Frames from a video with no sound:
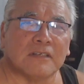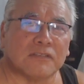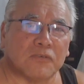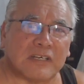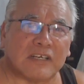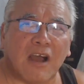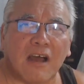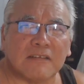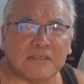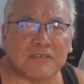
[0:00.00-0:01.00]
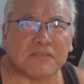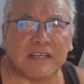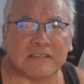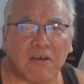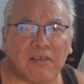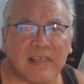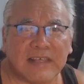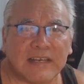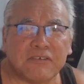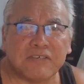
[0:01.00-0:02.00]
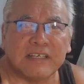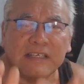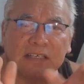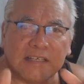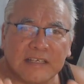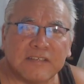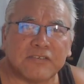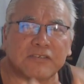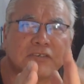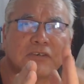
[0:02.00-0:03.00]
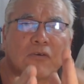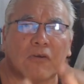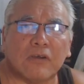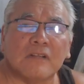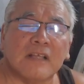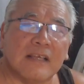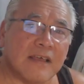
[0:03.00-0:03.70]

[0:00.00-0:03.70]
so it concentrates all that energy into your coil,